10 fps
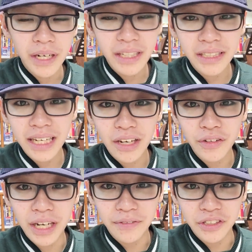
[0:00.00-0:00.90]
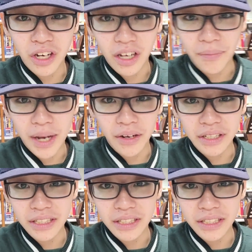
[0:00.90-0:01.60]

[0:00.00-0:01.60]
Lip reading: the next thing I'm going to have to talk about